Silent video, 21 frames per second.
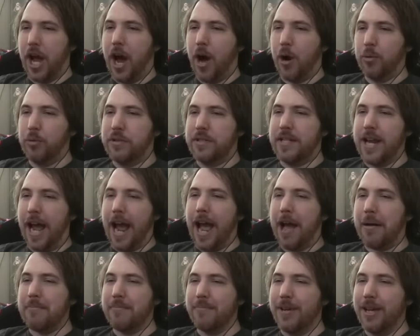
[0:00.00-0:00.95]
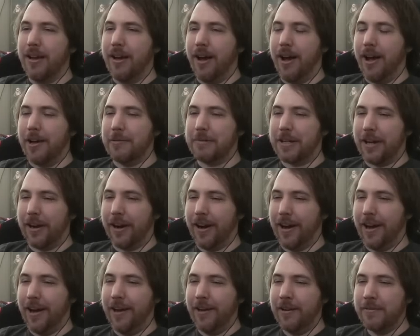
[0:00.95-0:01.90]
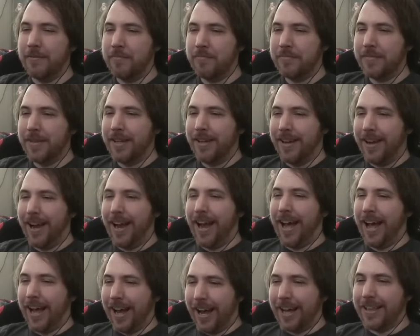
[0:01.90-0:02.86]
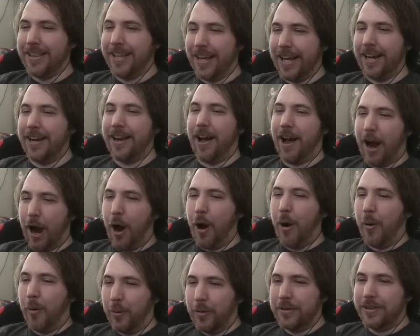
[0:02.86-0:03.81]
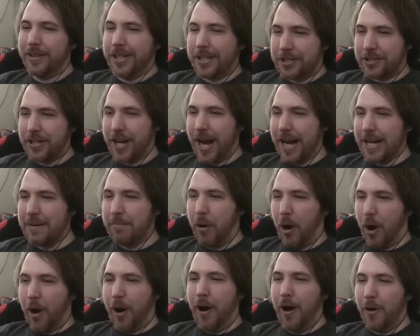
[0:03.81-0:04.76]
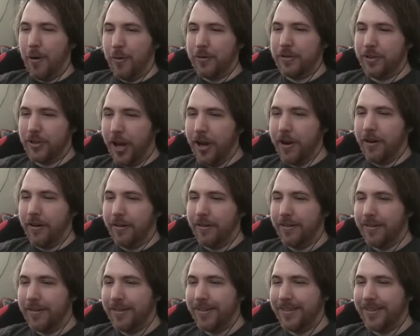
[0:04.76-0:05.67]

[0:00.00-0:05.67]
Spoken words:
Yo, dap me up, cuh. And then, oh, the shiny ball, oh, yeah,